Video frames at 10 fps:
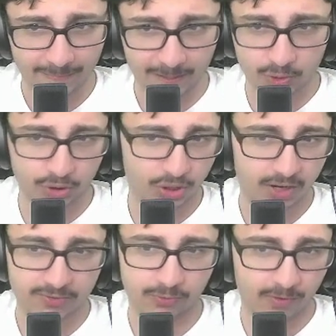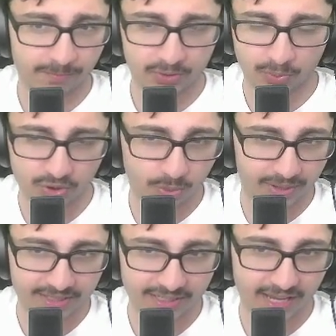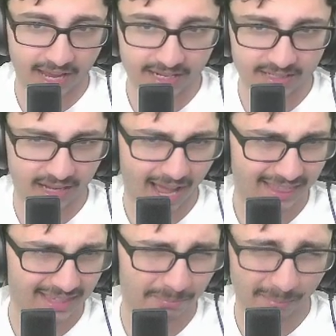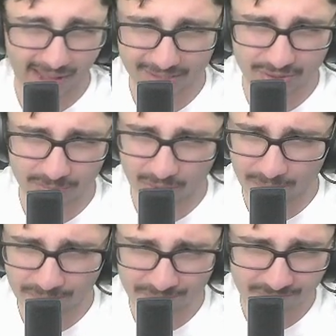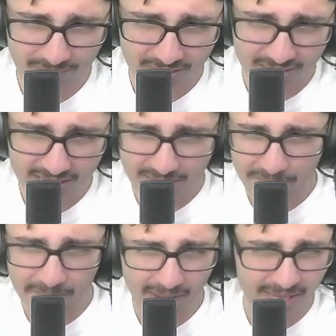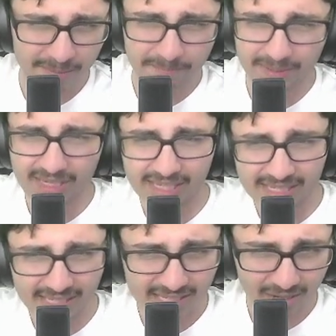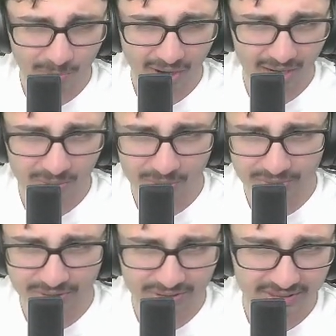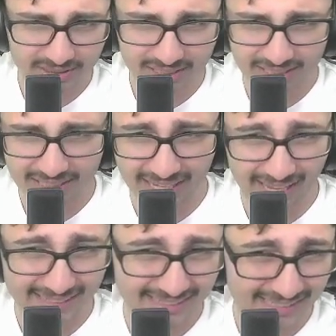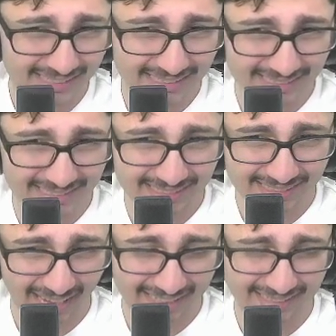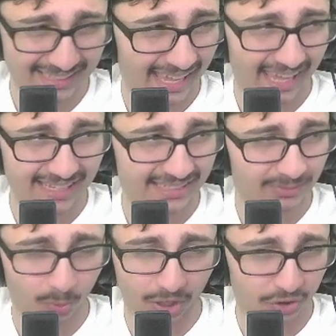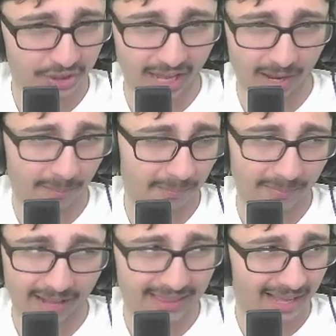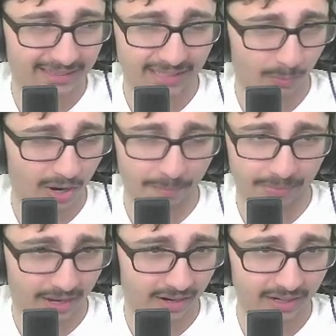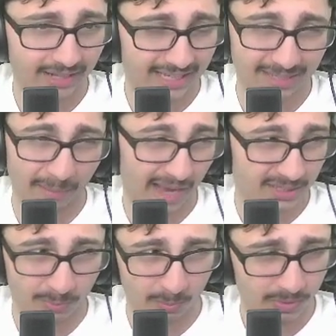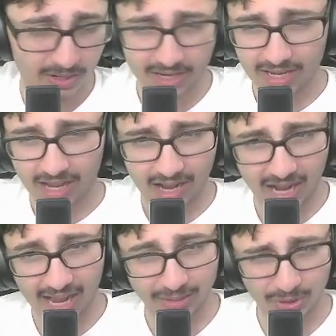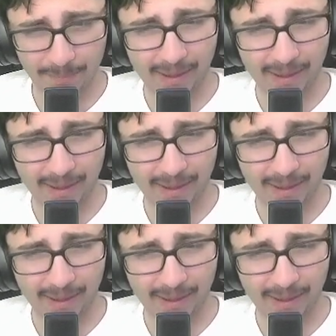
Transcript: This could cost between 20 and I think maximum maybe around 80, 90k, 100k at that, somewhere up there. That's the maximum. And you get